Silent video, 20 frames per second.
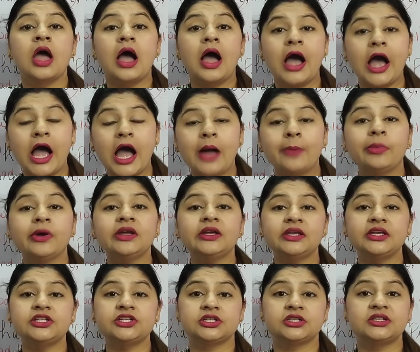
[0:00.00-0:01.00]
Habe
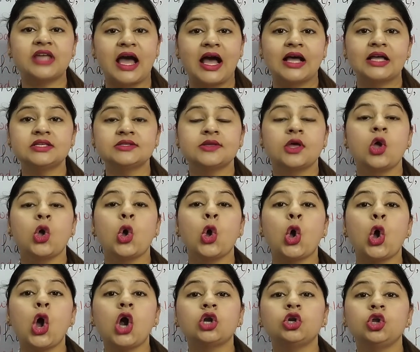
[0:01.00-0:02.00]
ich das
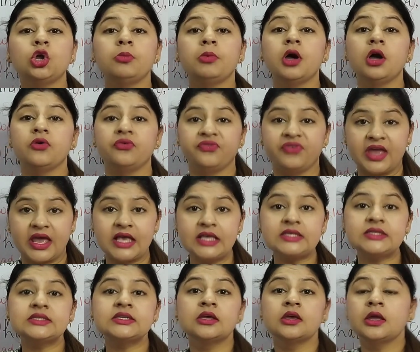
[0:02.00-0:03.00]

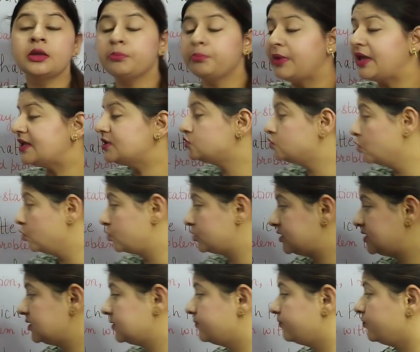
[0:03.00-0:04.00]
Oktoberfest
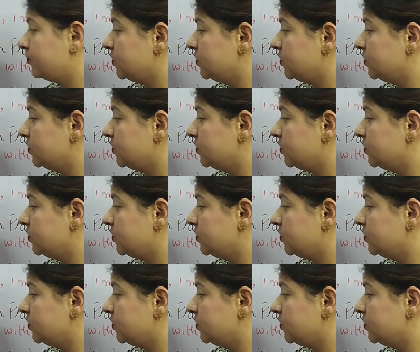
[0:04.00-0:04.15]
besucht.